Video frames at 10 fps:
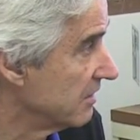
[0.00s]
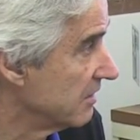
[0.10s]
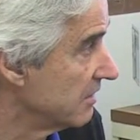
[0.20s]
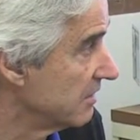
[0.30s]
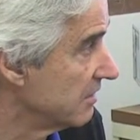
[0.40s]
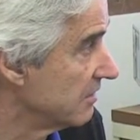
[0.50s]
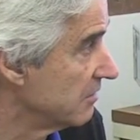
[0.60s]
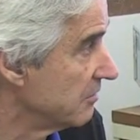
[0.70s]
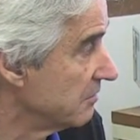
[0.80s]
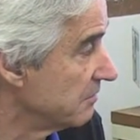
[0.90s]

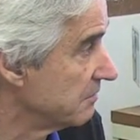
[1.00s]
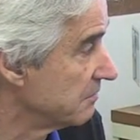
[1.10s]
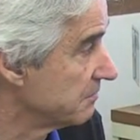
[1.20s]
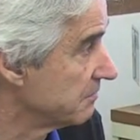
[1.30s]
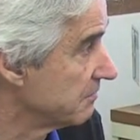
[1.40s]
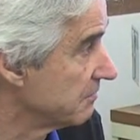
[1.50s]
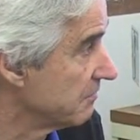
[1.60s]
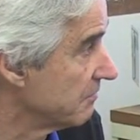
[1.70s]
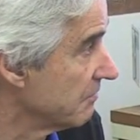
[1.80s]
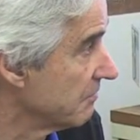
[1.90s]

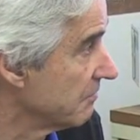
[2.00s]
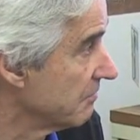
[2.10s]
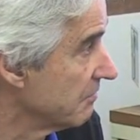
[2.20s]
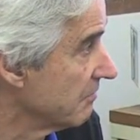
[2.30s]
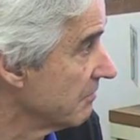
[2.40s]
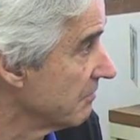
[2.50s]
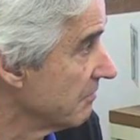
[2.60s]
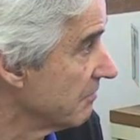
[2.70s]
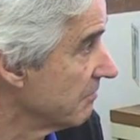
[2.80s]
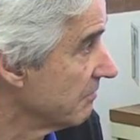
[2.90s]

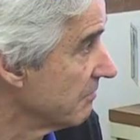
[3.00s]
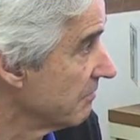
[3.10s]
[no speech]